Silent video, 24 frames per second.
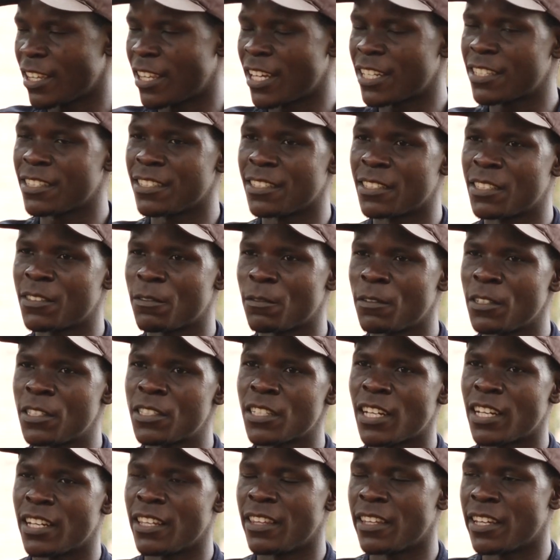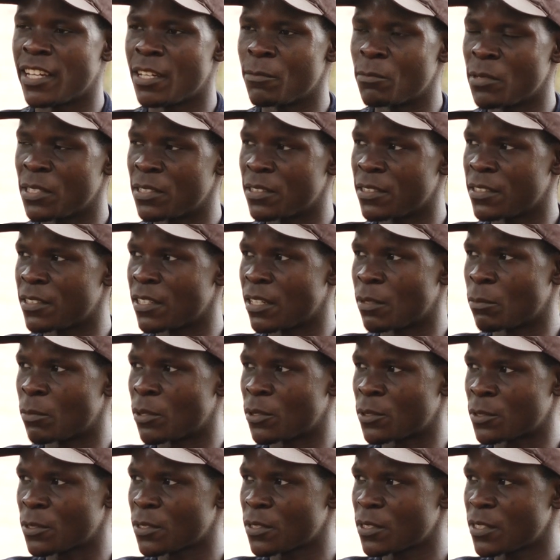That is featured in the IPCC
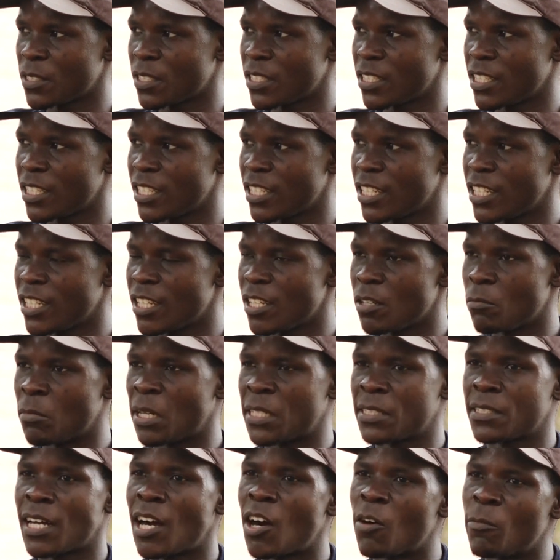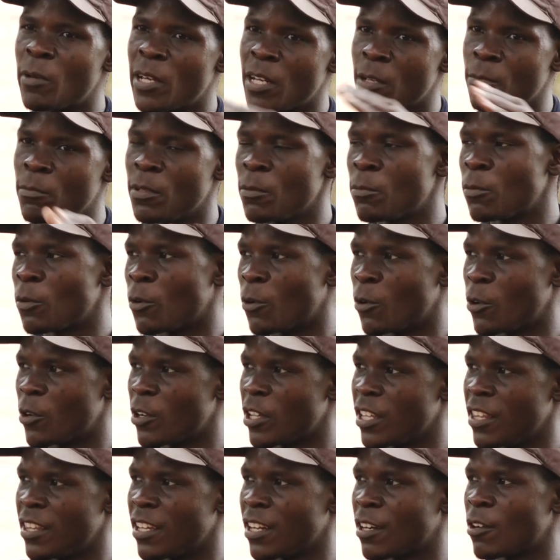report. But how many people
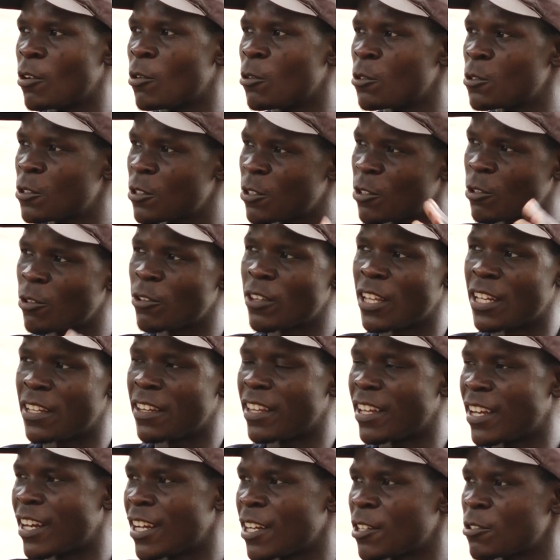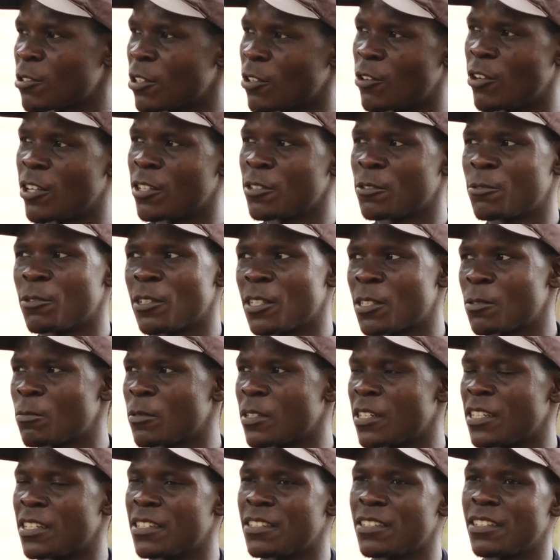in the coast know that they're actually going to
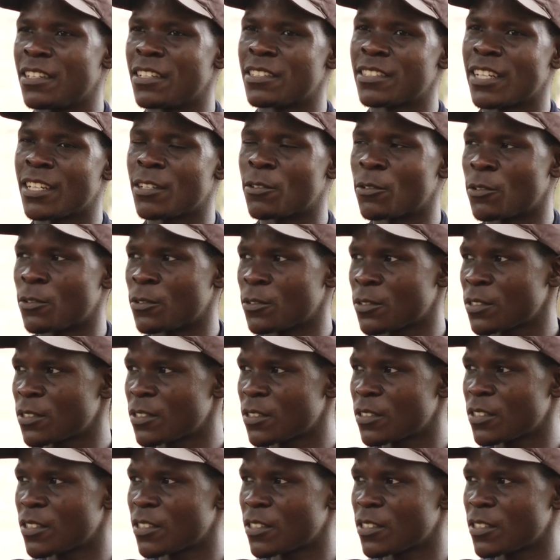experience the cyclones?